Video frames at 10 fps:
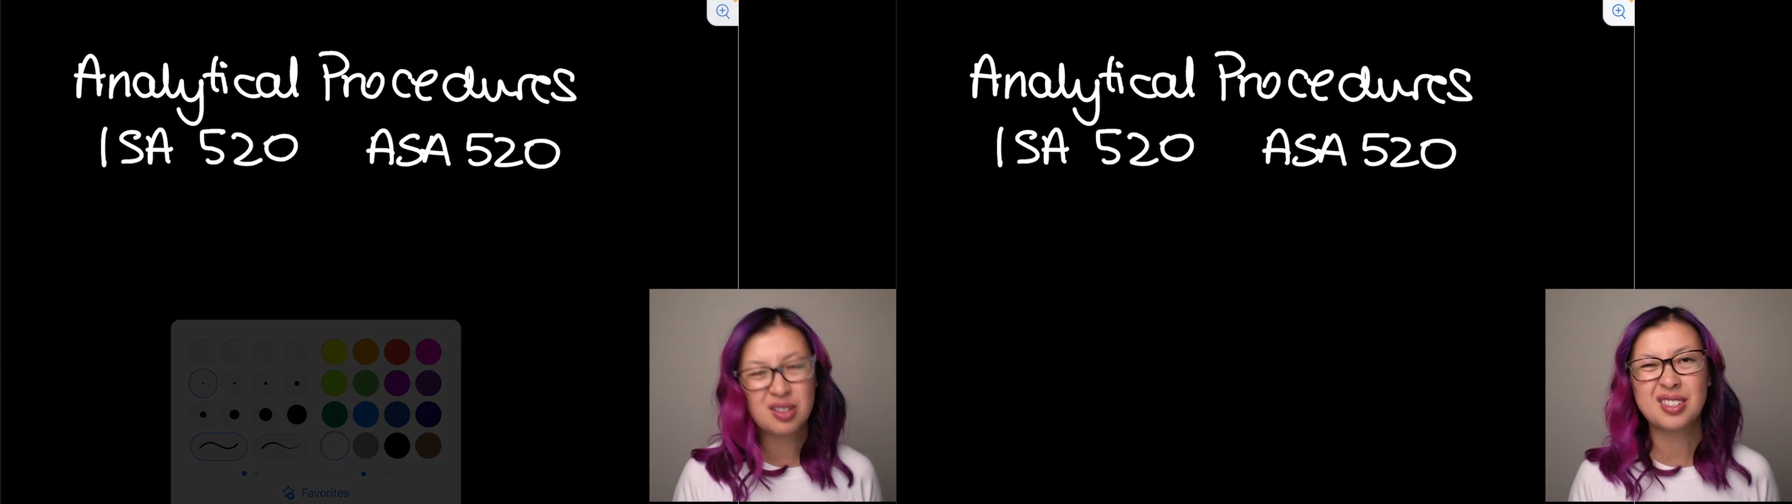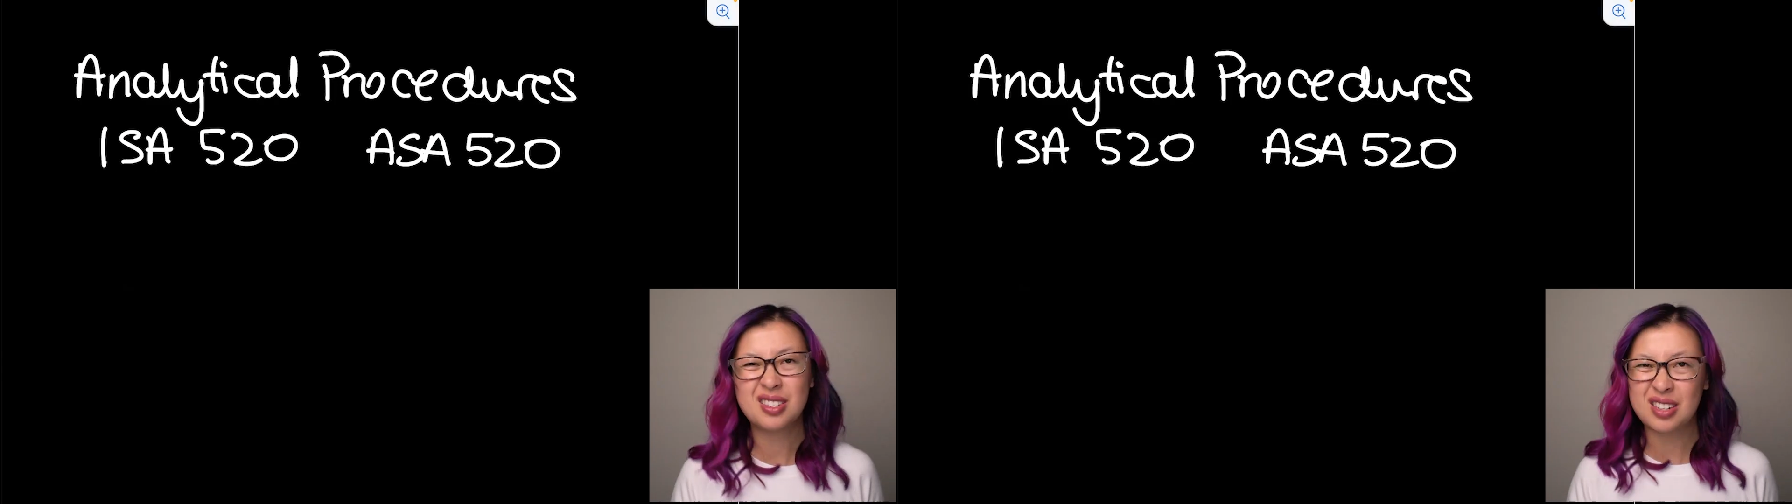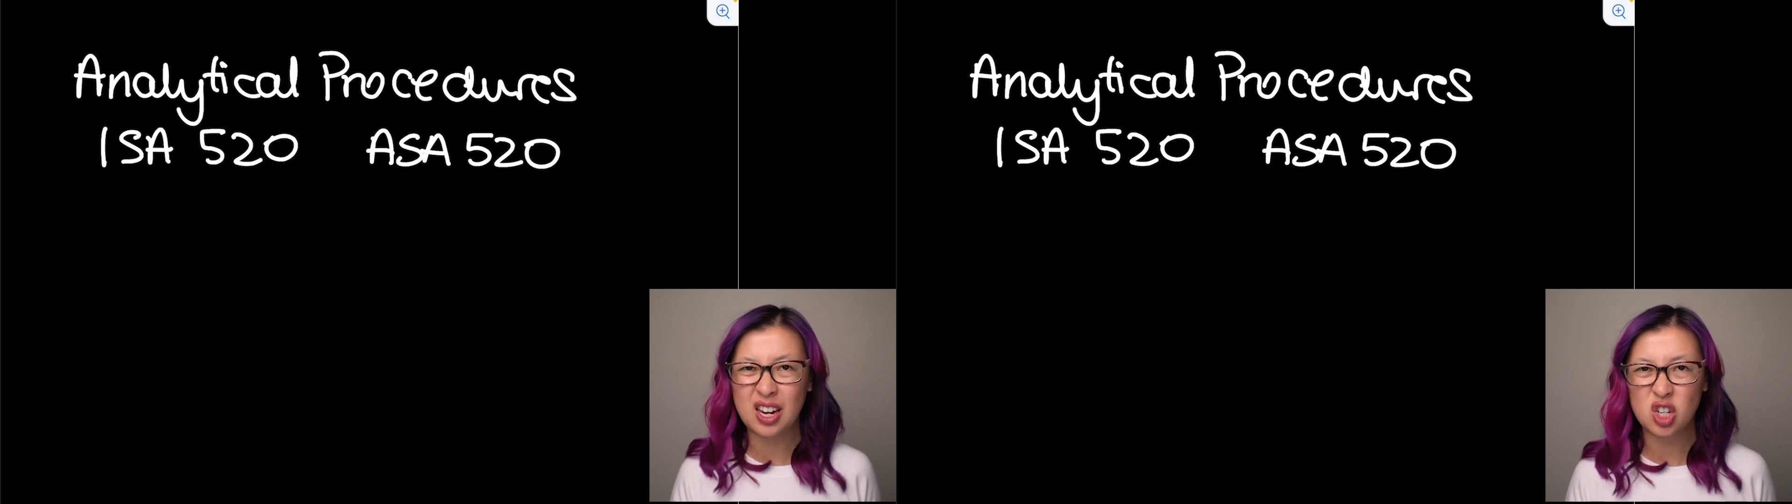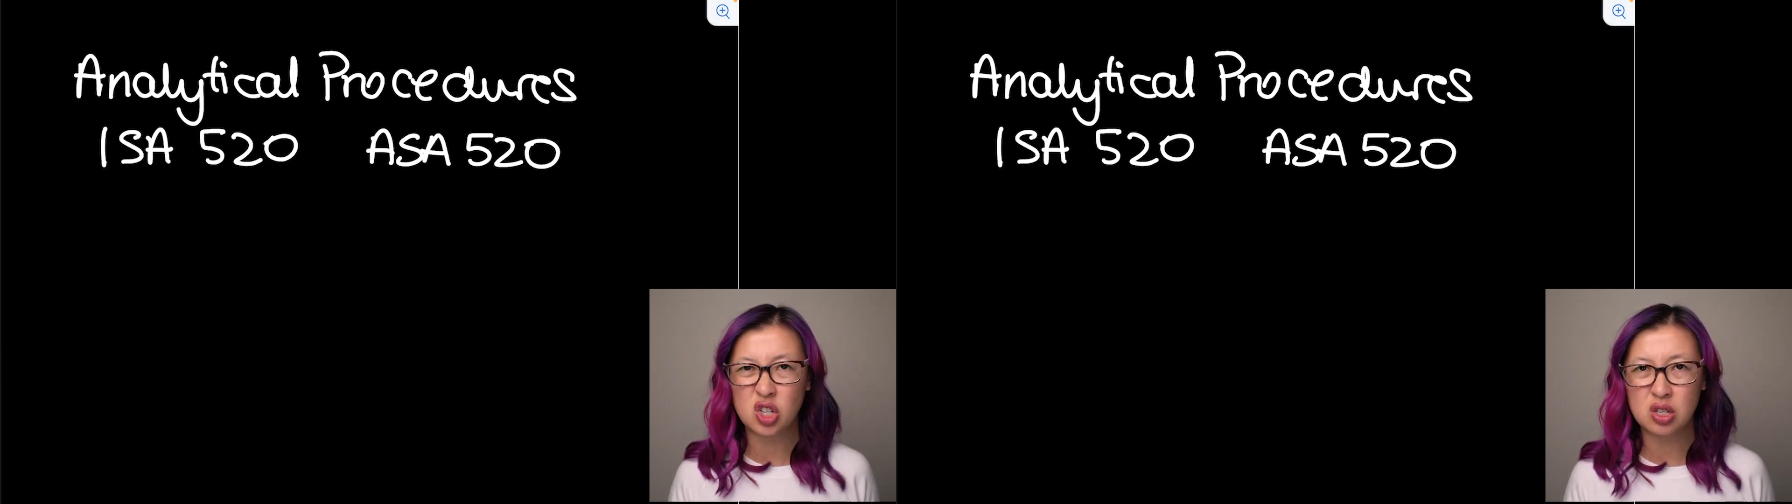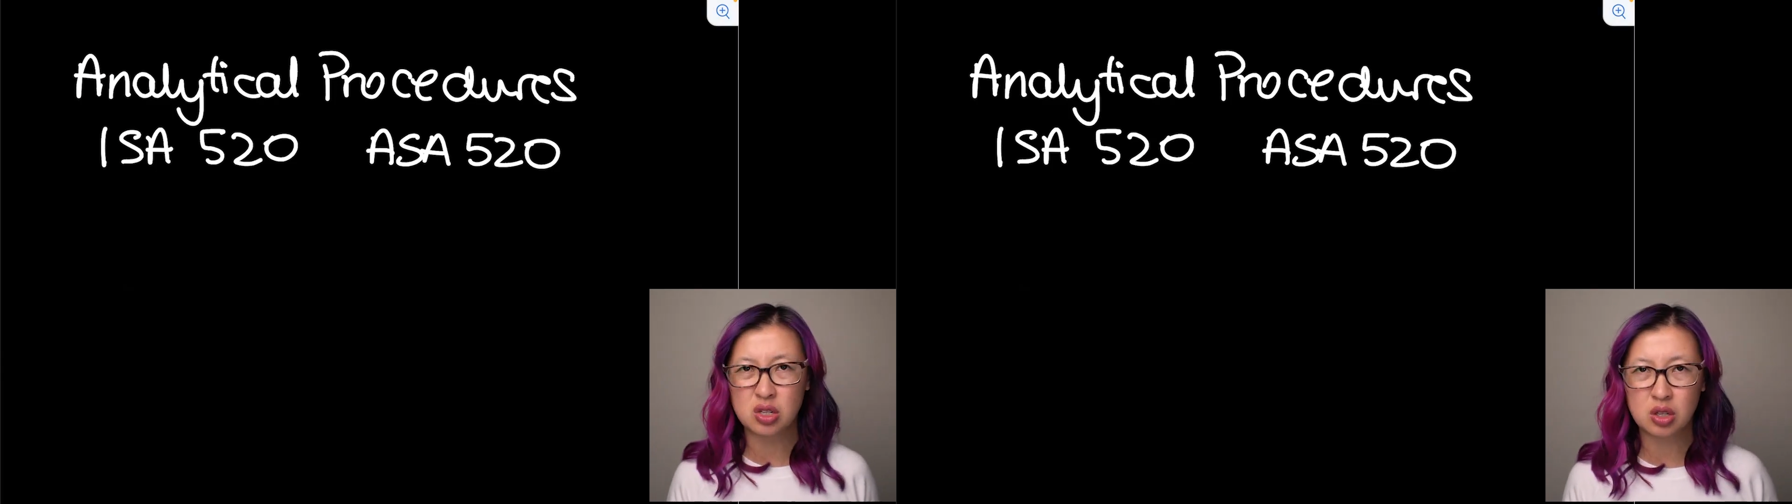
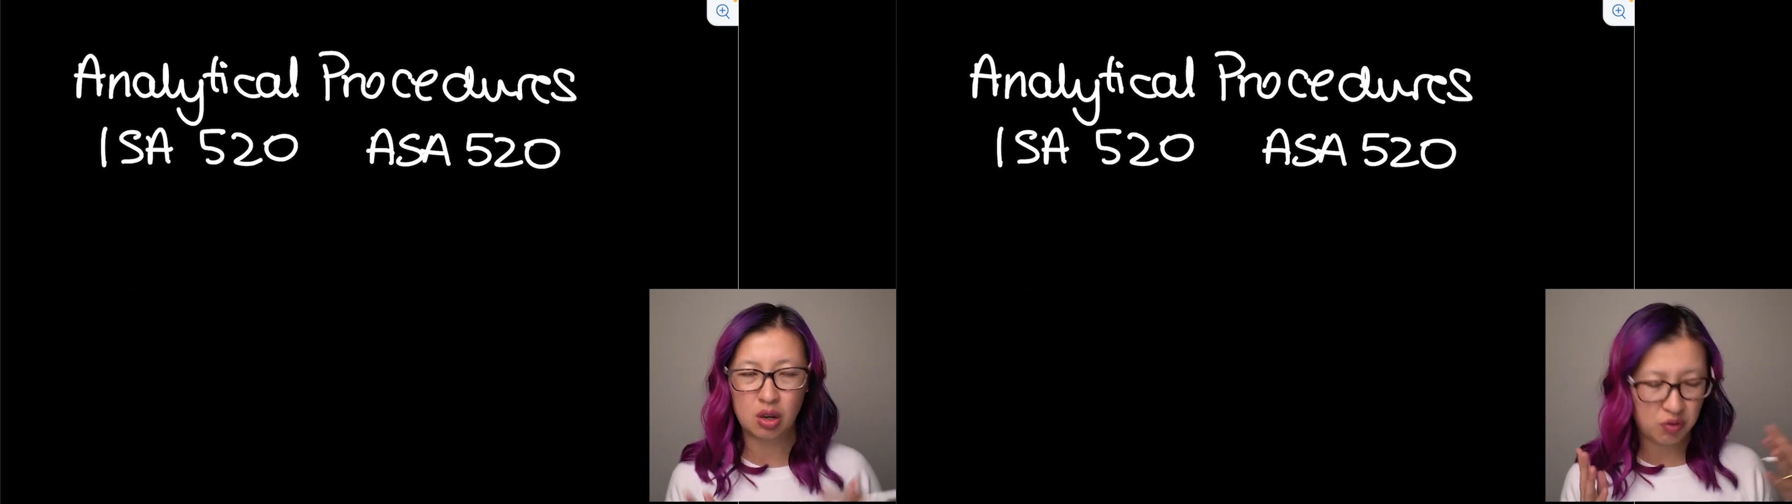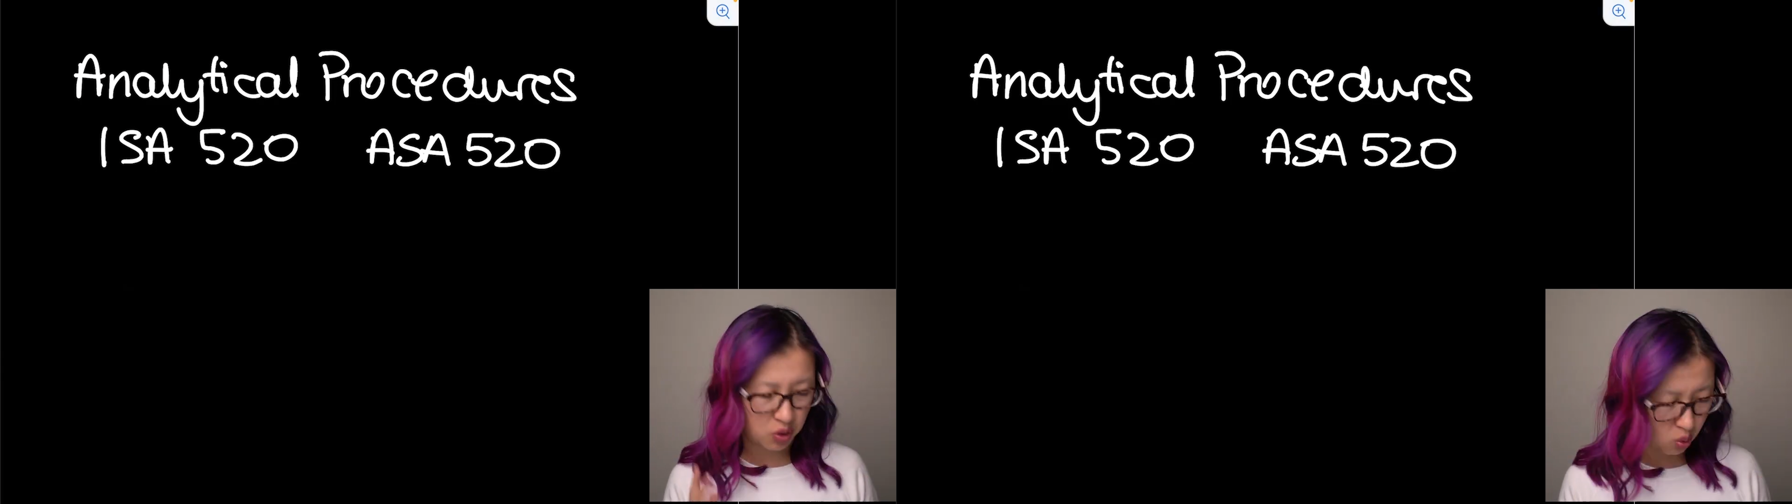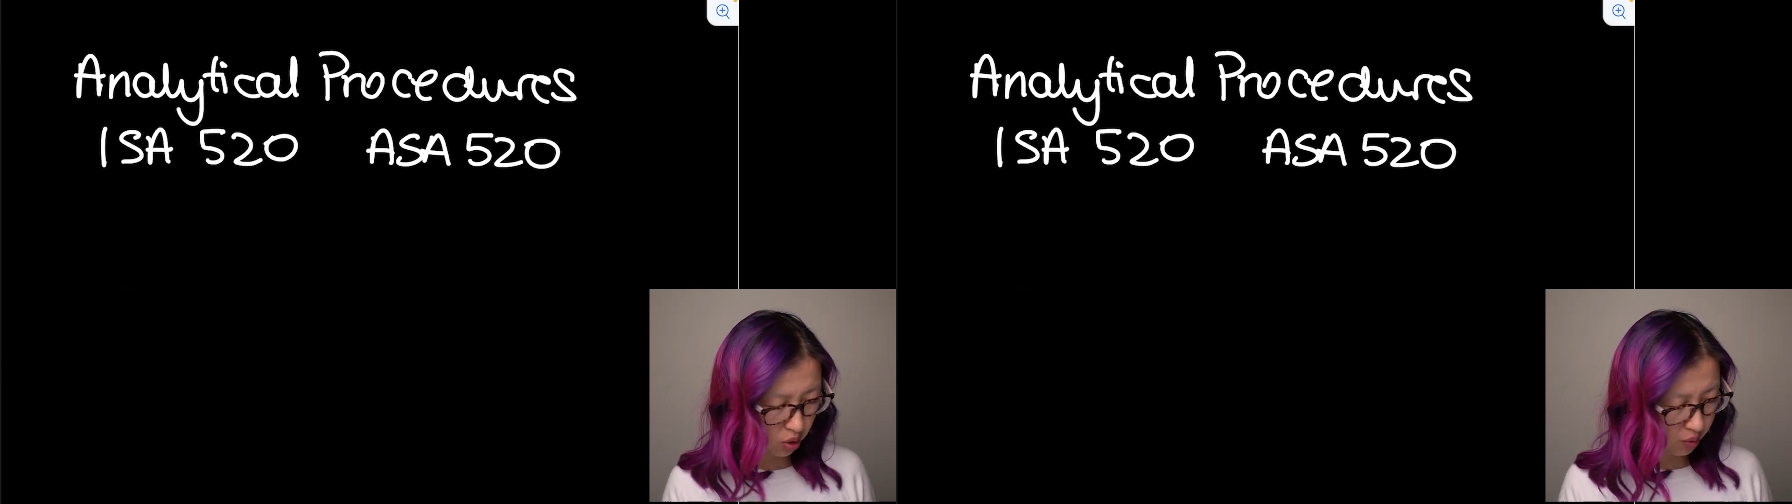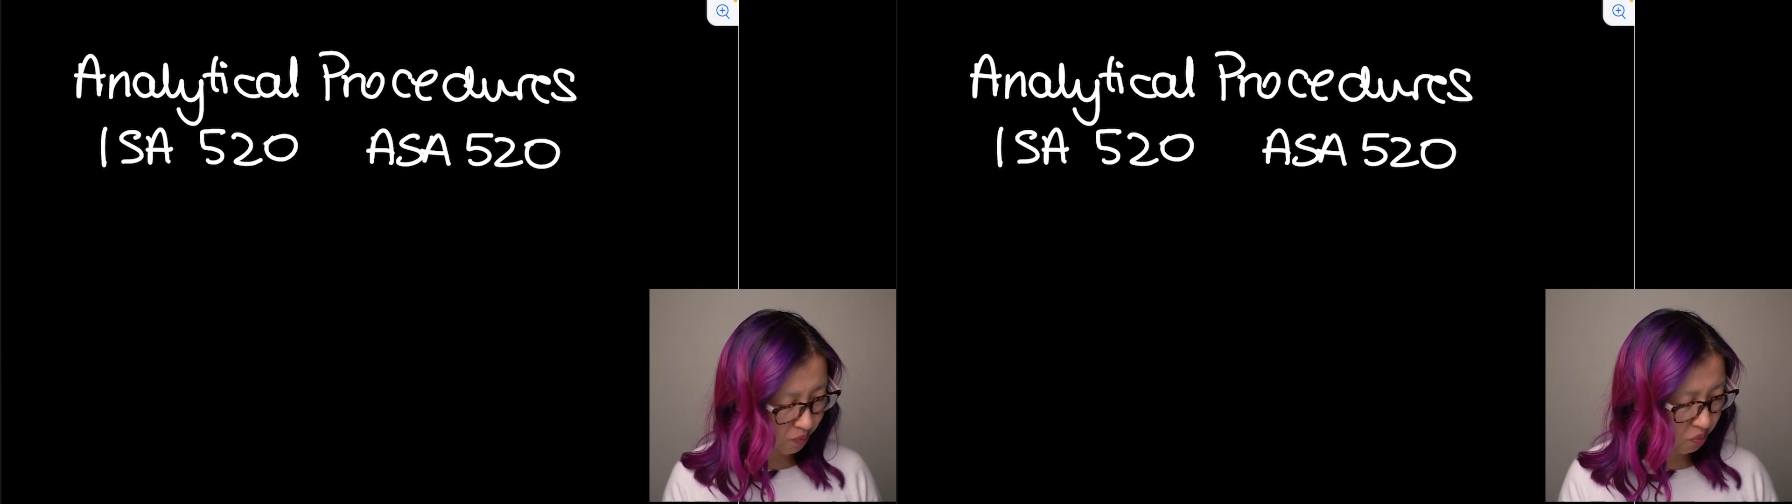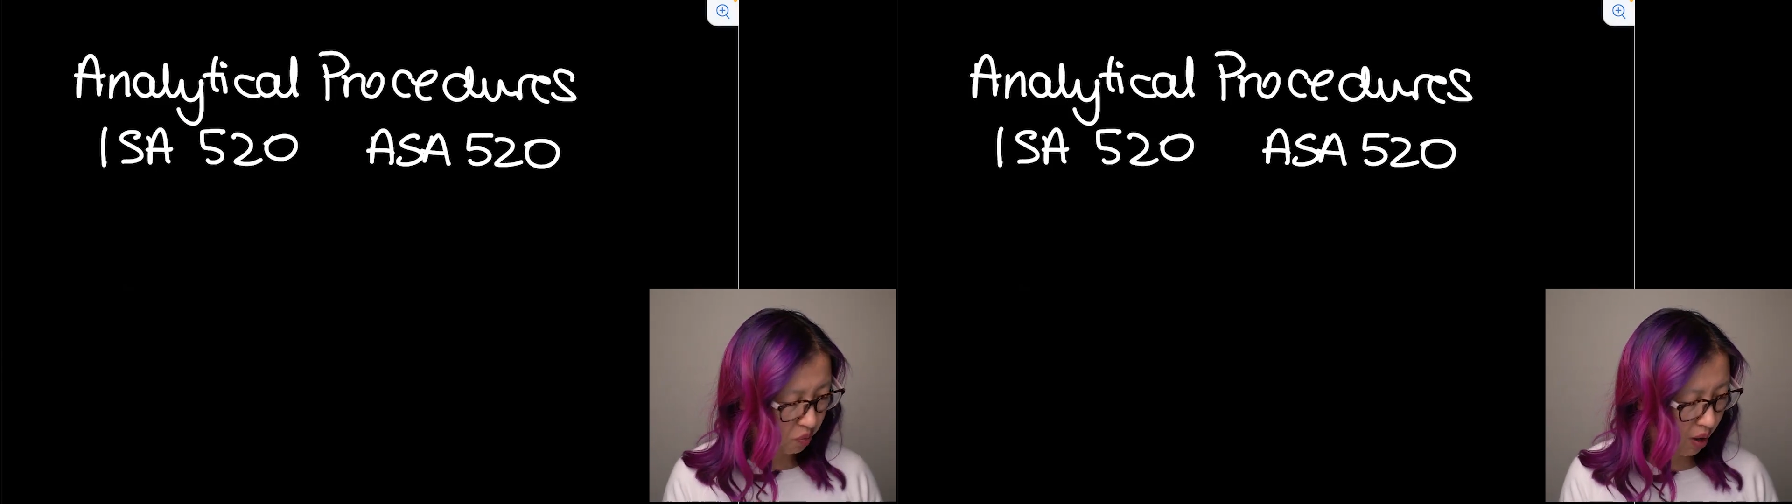stages of the audit,
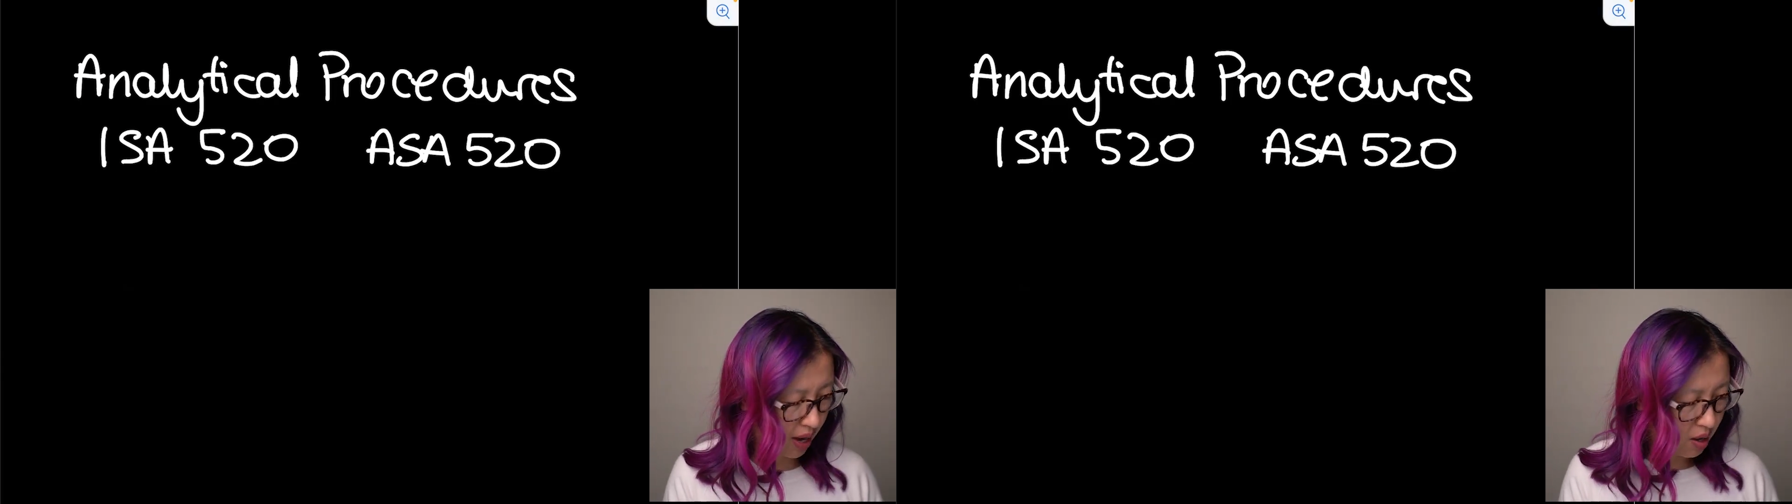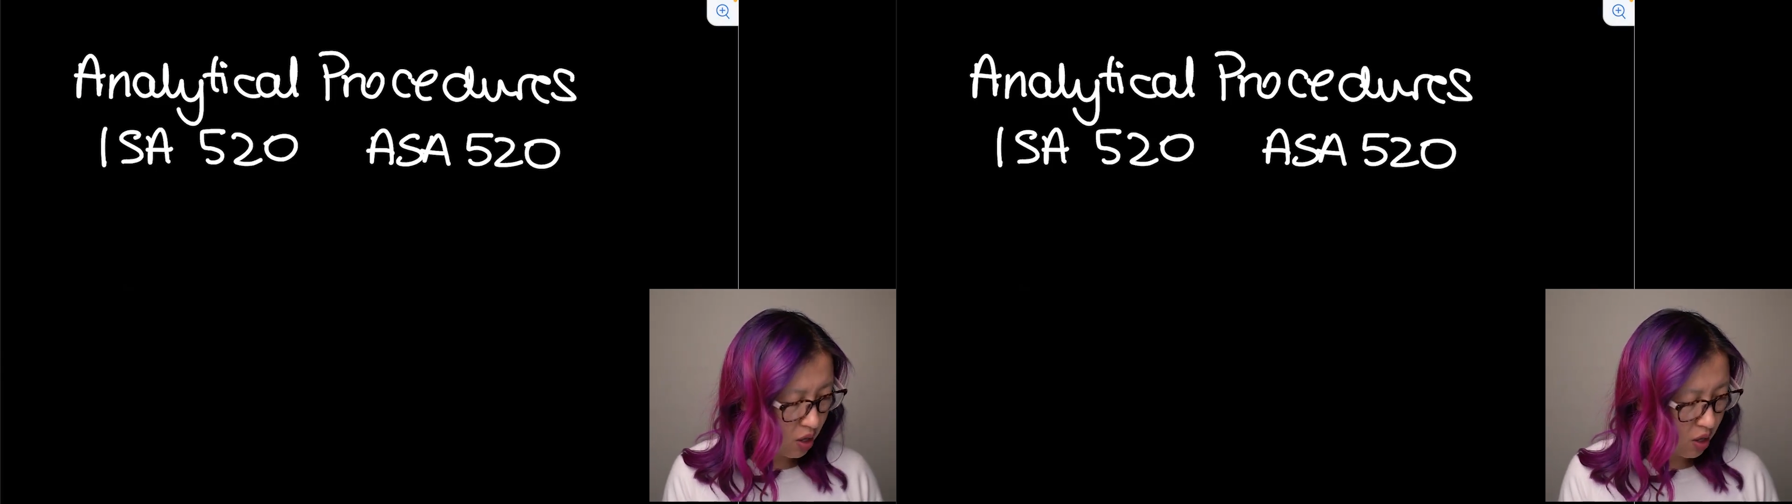right?